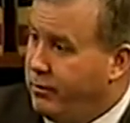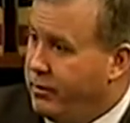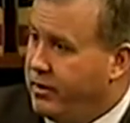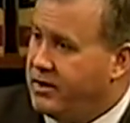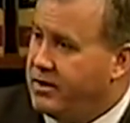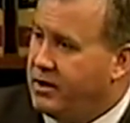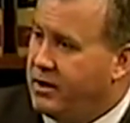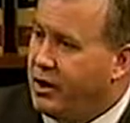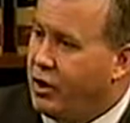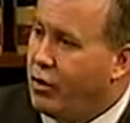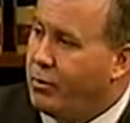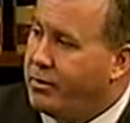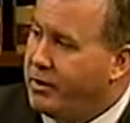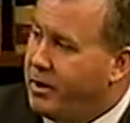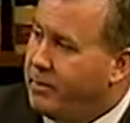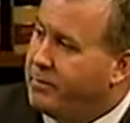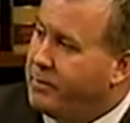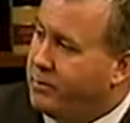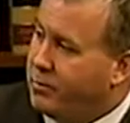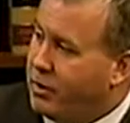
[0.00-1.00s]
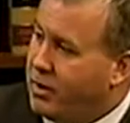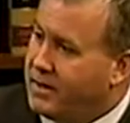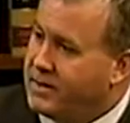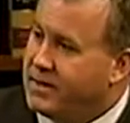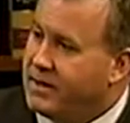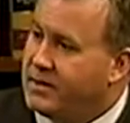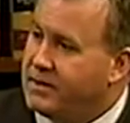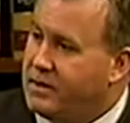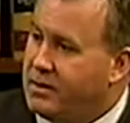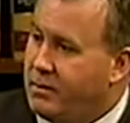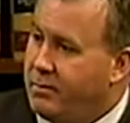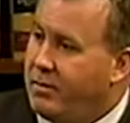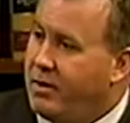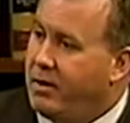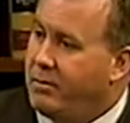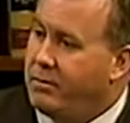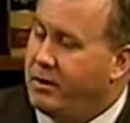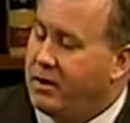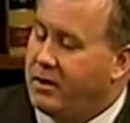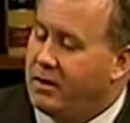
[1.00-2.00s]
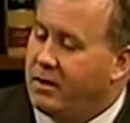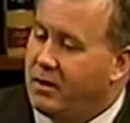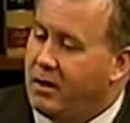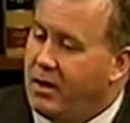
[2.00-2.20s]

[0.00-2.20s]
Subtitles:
recently opened up the process to the public,